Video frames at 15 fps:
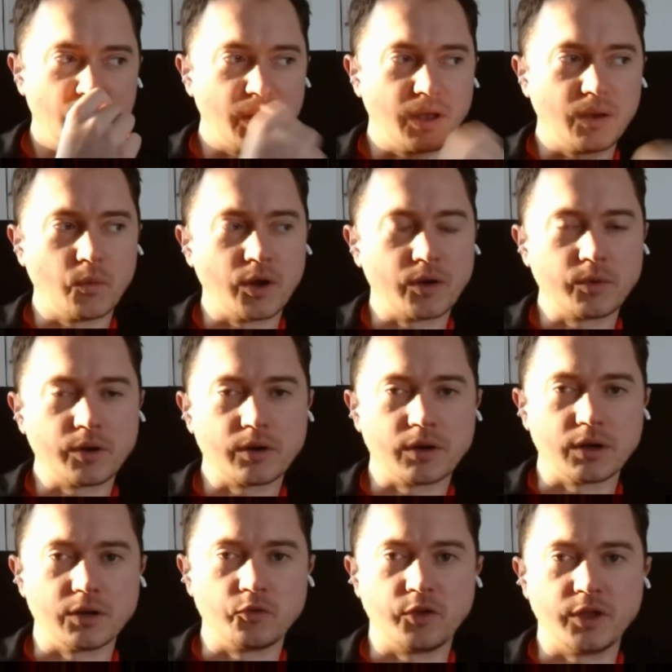when we were
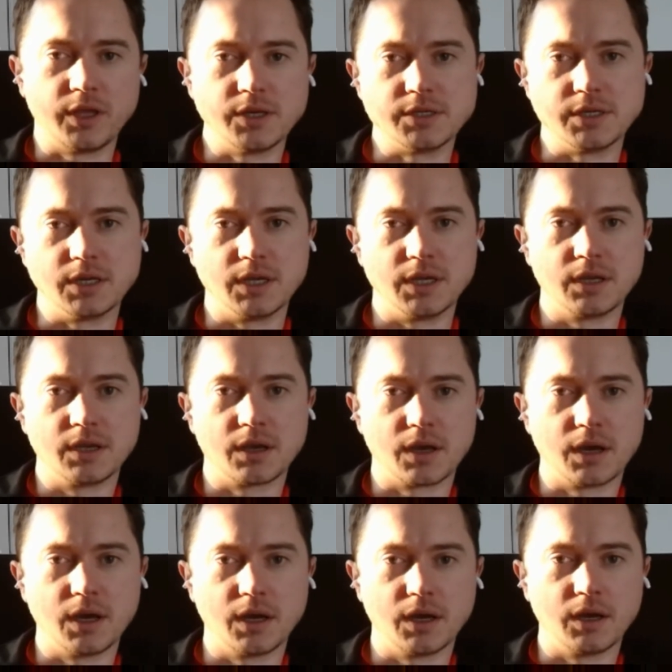in Fiji,
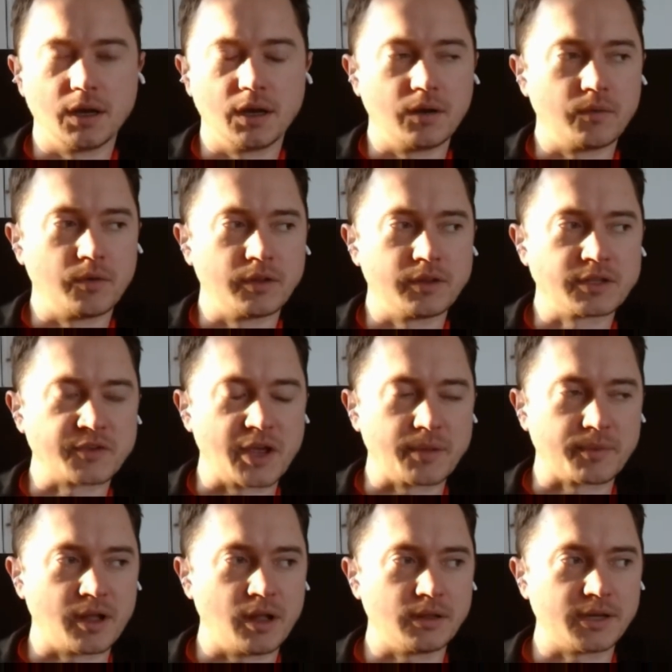on this
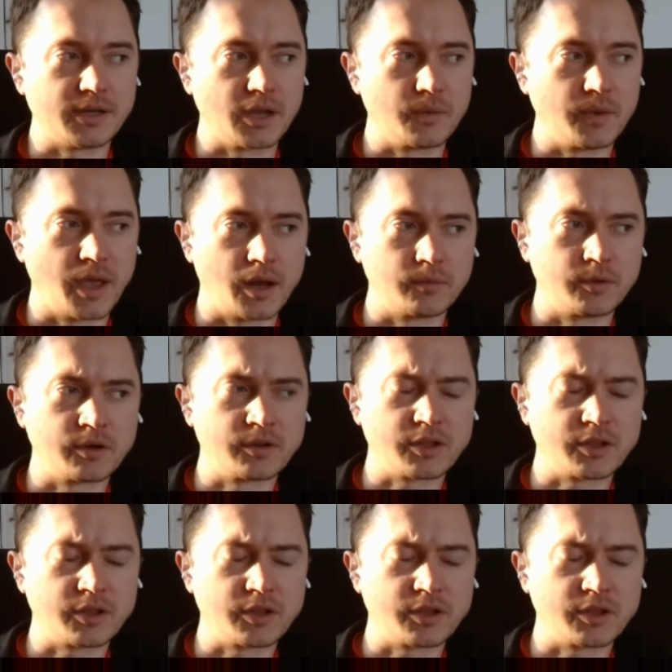family holiday we had, we were